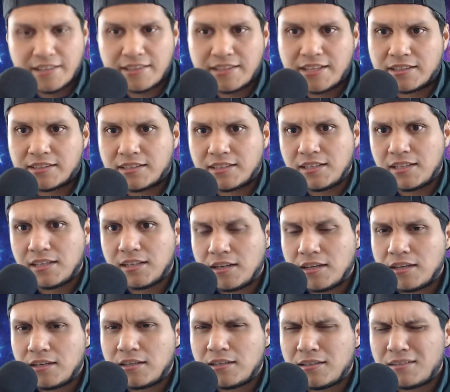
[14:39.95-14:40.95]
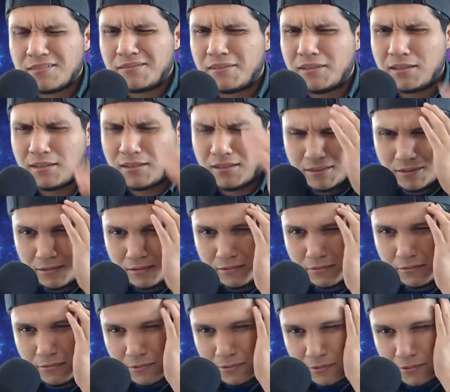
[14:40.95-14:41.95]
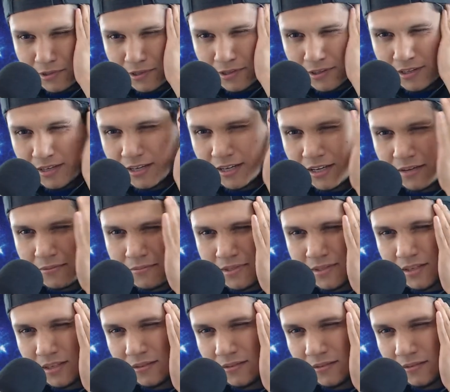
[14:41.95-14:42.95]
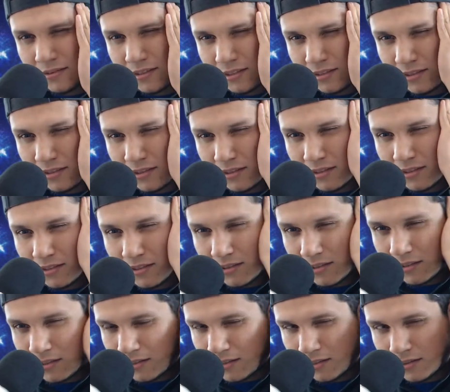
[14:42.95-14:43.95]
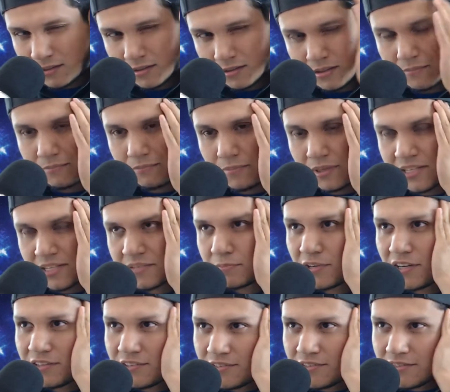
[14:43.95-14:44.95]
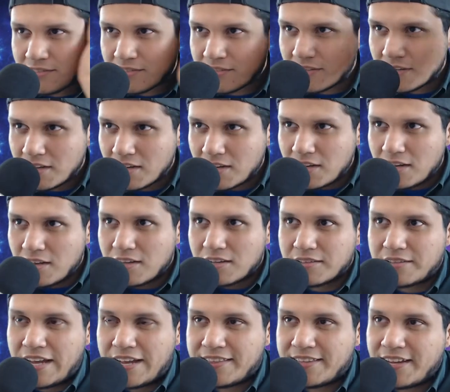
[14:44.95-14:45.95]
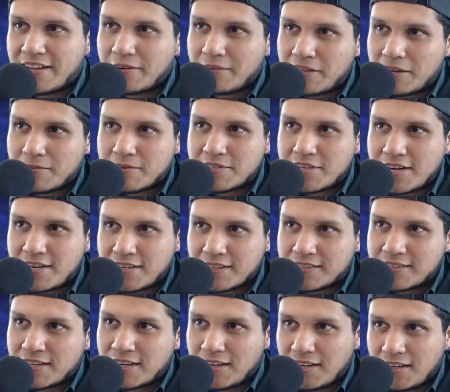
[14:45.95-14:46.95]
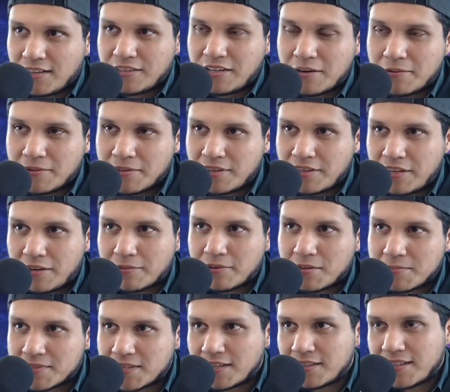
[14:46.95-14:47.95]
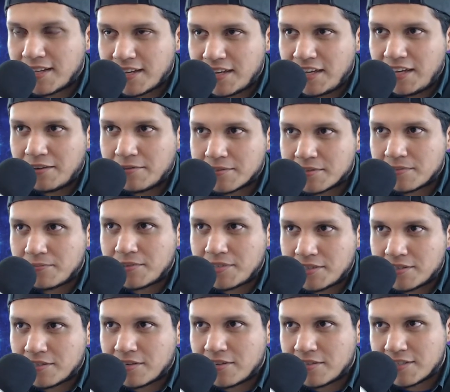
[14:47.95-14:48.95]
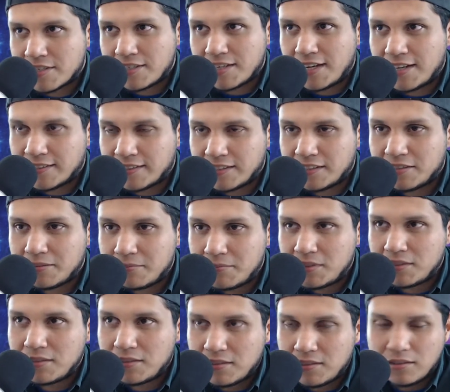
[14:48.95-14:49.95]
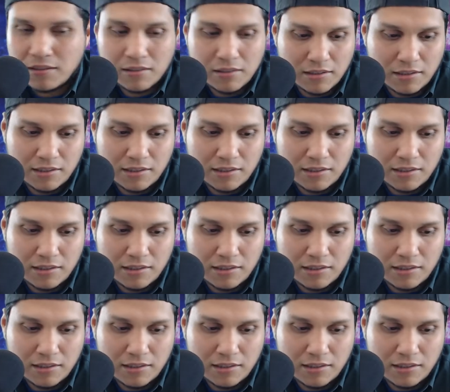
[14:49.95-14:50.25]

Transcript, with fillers: that the what are the names of the Bus Brothers? Yeah, that they were trying to they were upset that he was the one in charge. Correct. And not them. Correct.